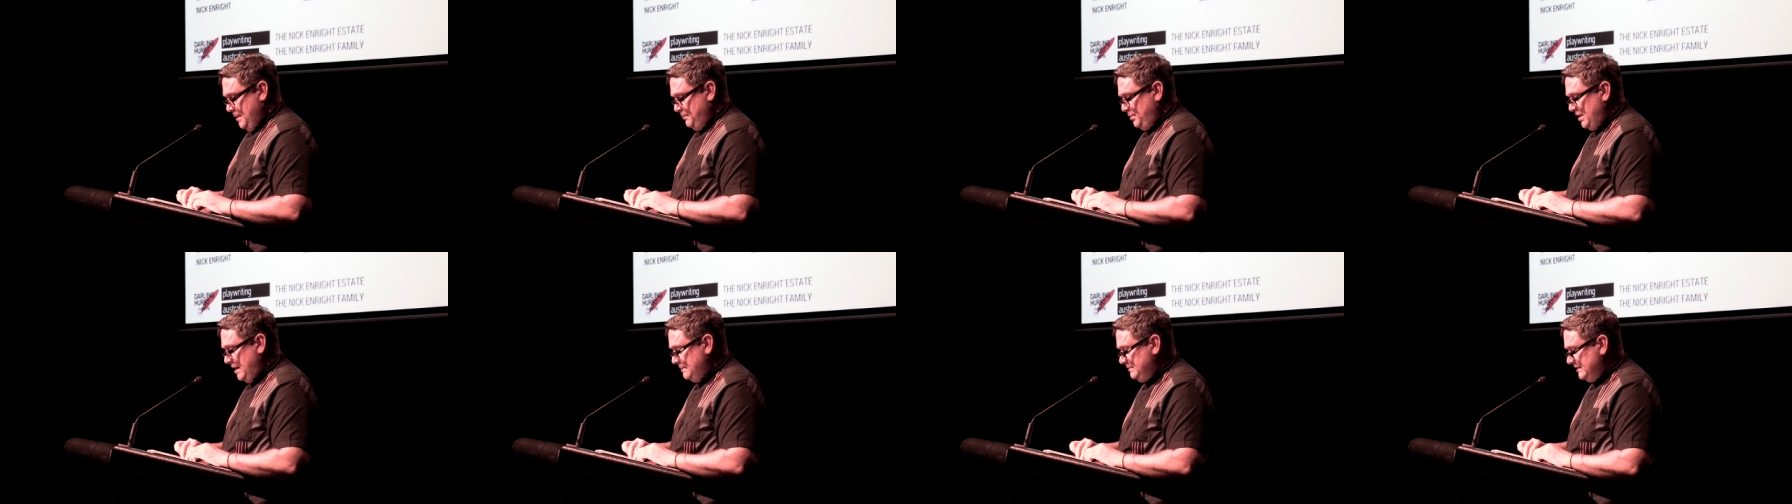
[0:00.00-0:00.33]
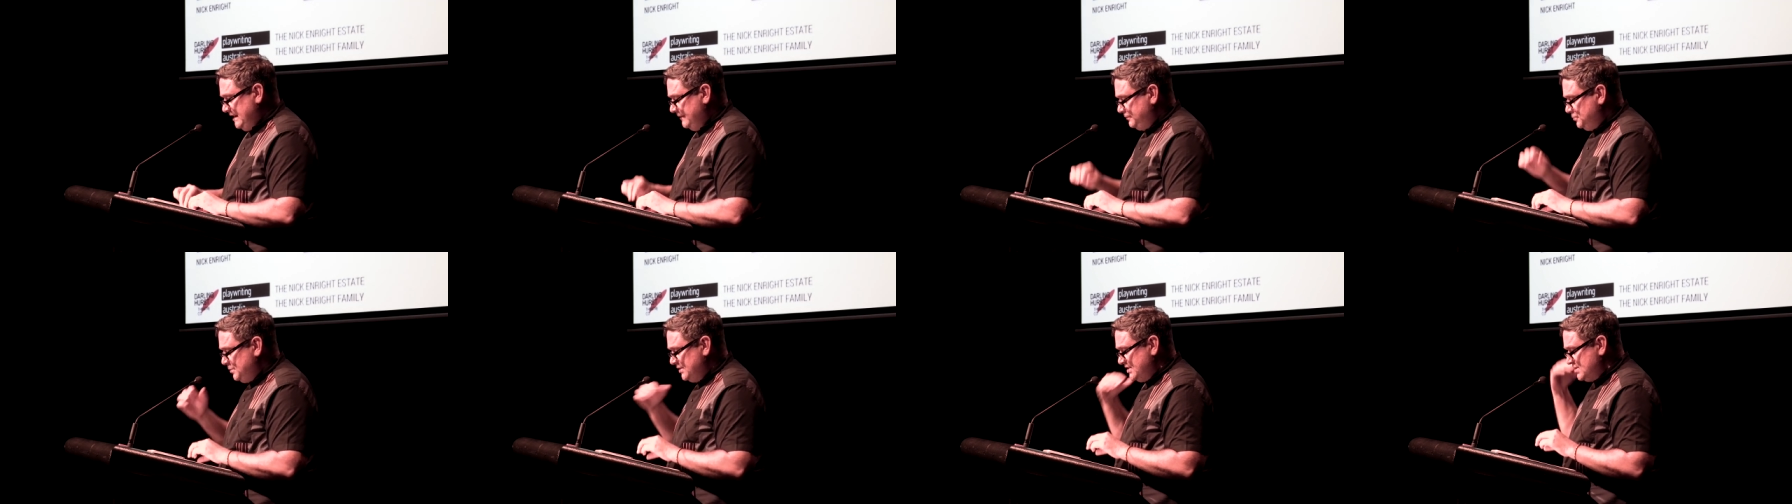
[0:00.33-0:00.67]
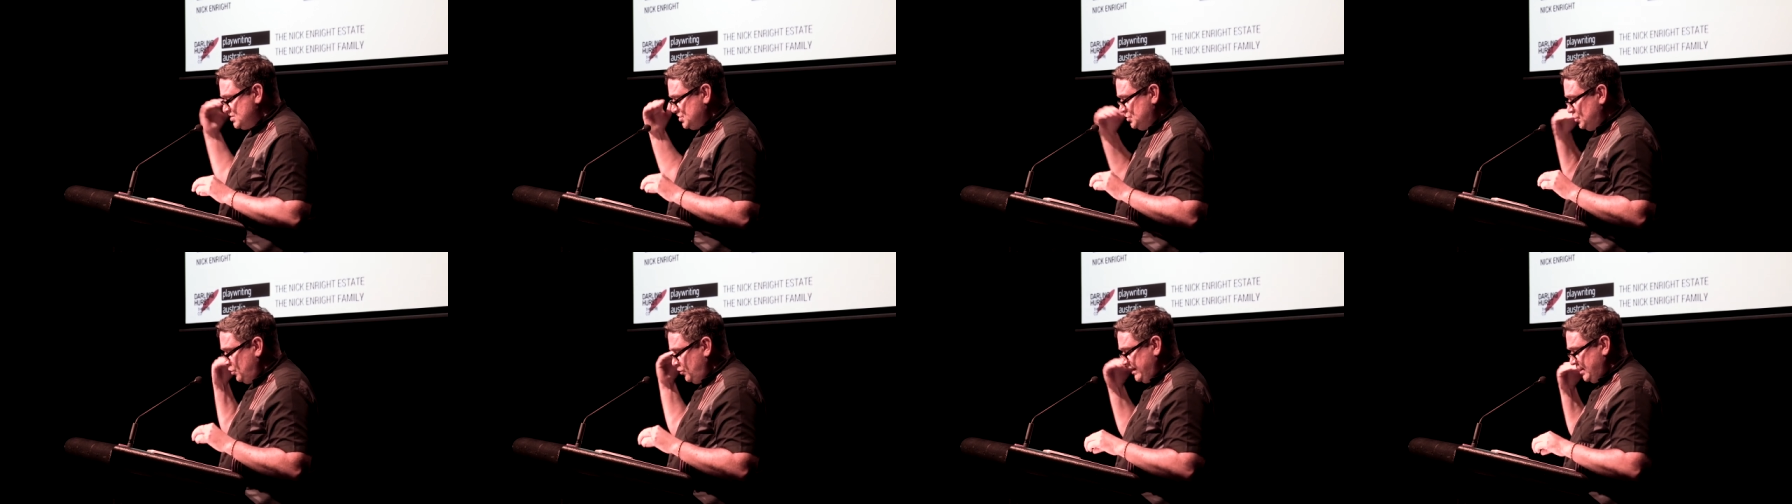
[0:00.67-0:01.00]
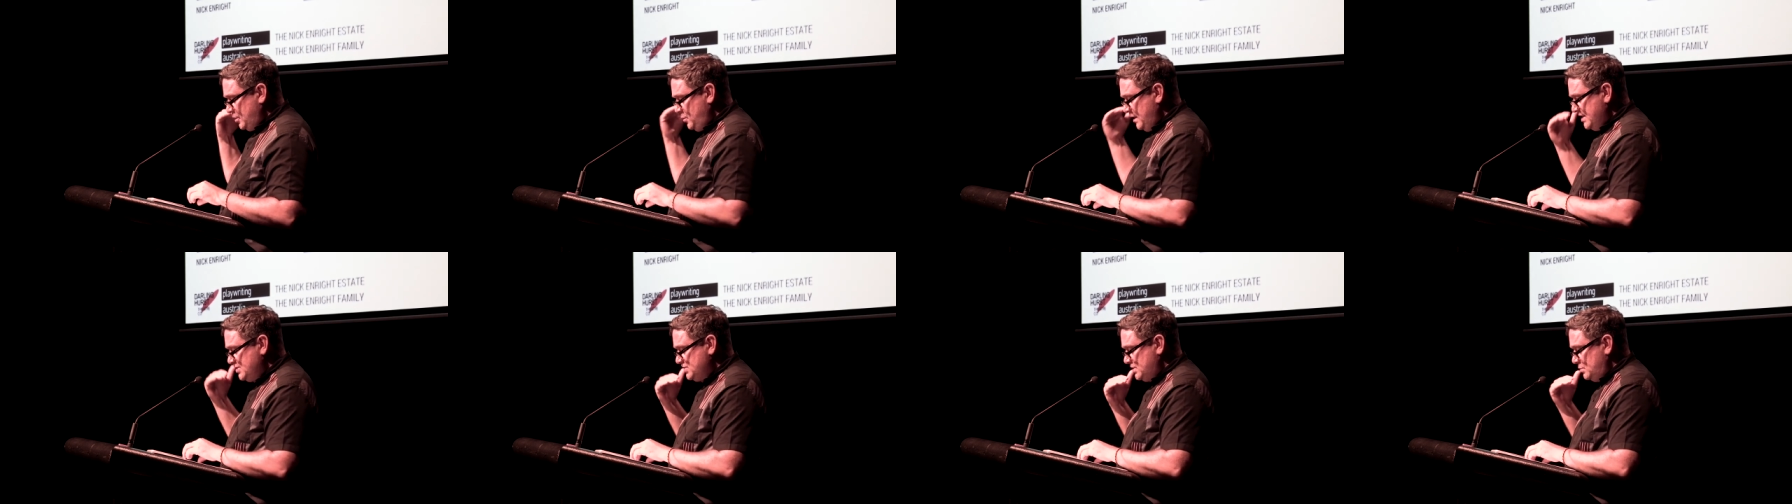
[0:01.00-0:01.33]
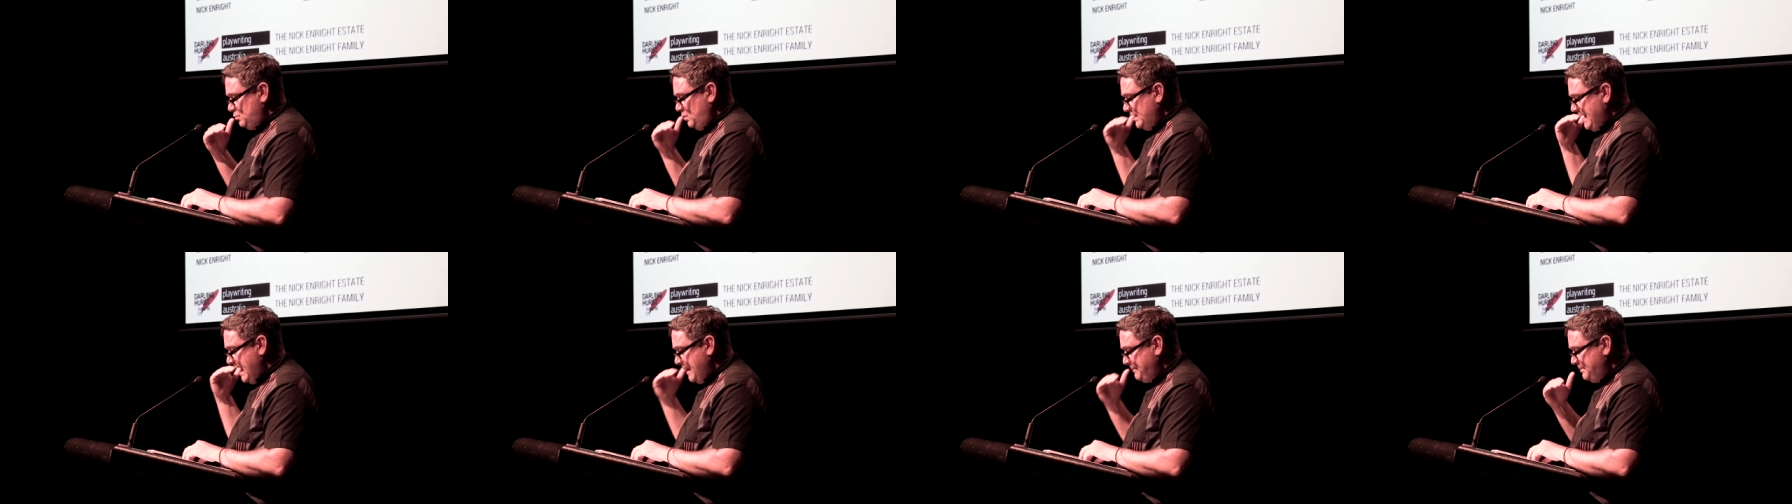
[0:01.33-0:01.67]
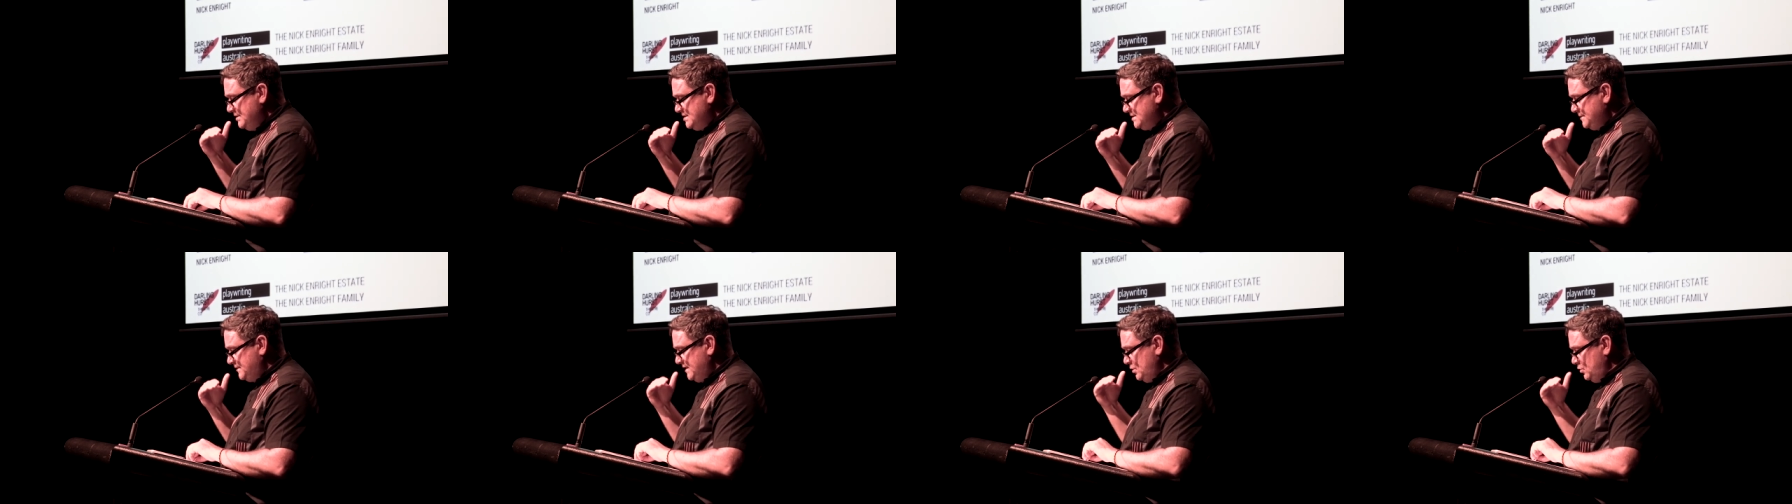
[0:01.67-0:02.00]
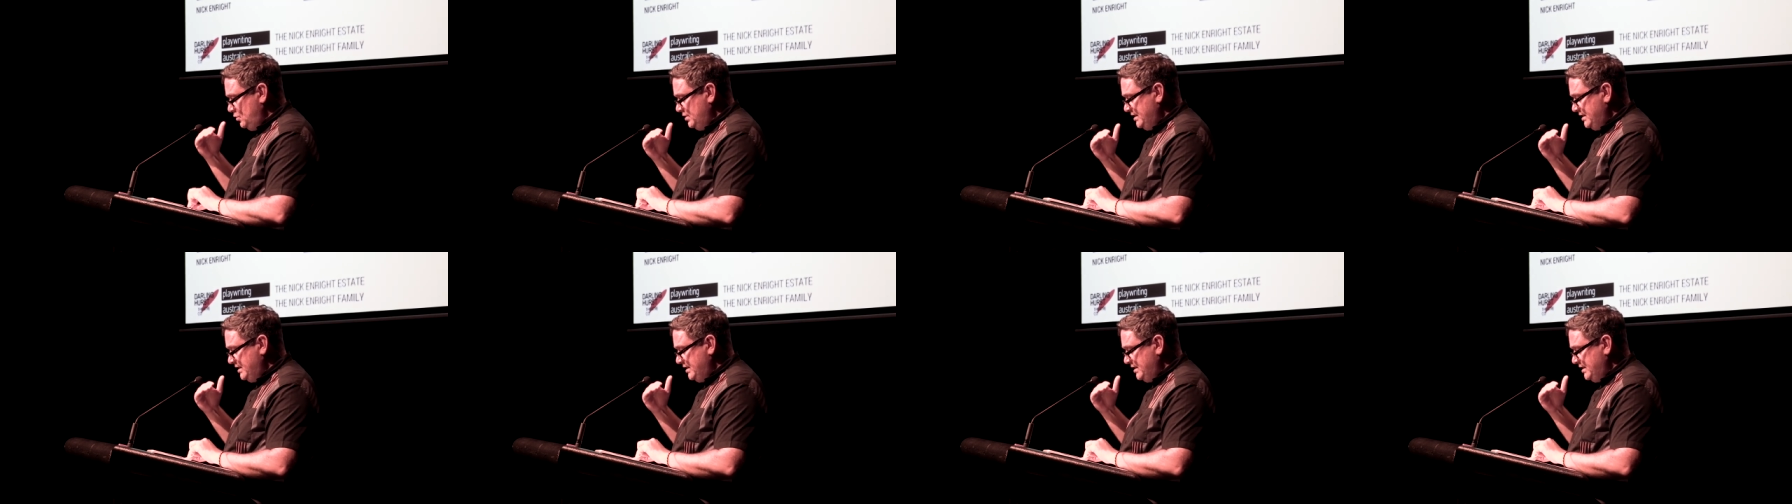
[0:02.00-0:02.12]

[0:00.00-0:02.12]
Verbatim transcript: But I'm left with this gnawing question what happens if the